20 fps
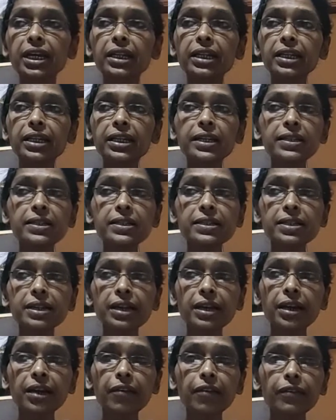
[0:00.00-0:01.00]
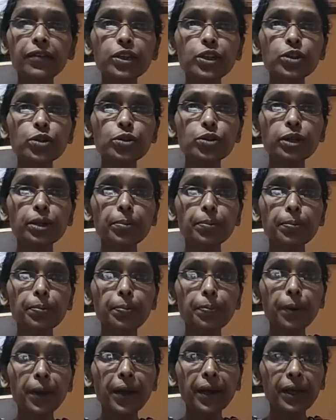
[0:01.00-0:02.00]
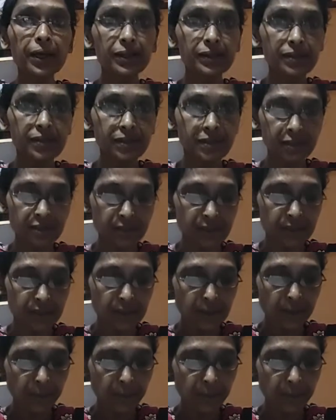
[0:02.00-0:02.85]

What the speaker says: this refers to the place